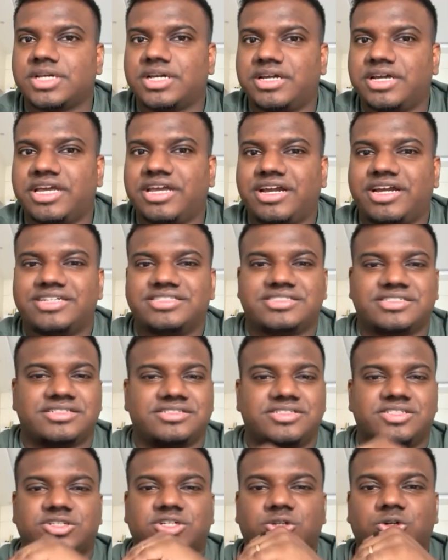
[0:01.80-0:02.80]
Hey guys,
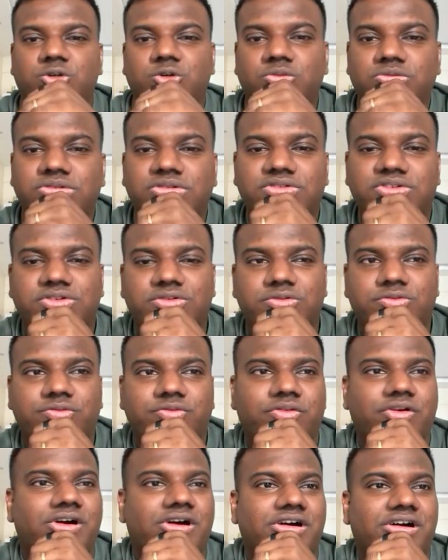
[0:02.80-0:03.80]

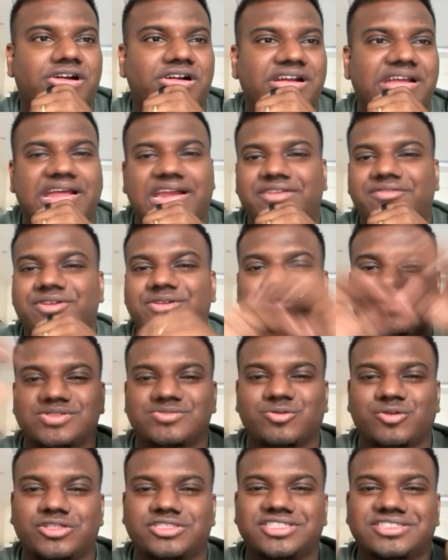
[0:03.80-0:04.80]
for anyone
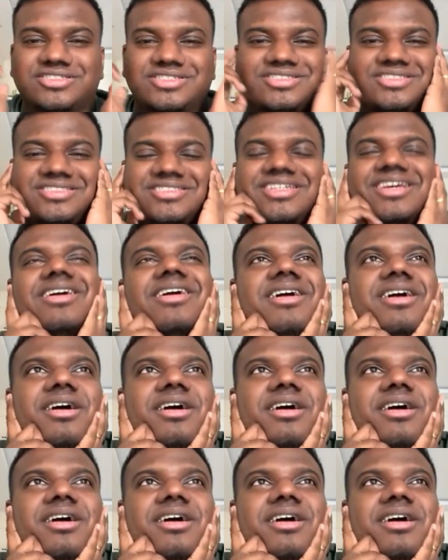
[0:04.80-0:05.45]
who's watching this,